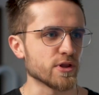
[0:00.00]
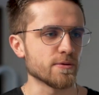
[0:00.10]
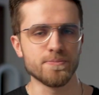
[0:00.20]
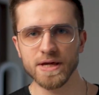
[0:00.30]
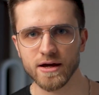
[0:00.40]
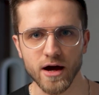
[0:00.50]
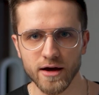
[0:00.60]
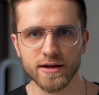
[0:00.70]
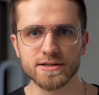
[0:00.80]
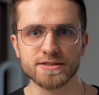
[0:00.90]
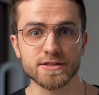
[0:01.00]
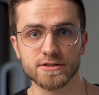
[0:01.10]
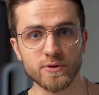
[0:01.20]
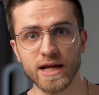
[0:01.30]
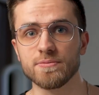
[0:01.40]
with a big audience
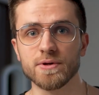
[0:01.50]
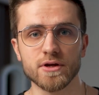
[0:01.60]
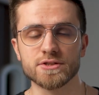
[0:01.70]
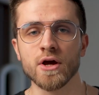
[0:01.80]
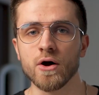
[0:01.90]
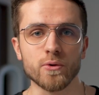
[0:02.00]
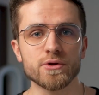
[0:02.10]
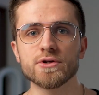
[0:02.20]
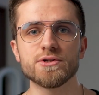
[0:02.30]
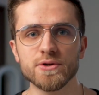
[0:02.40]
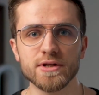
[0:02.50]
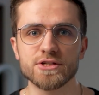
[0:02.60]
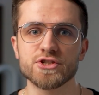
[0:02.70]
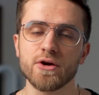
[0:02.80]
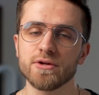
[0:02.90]
is great because all you're doing
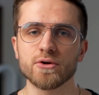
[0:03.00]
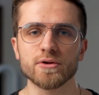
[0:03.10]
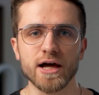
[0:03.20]
is sharing your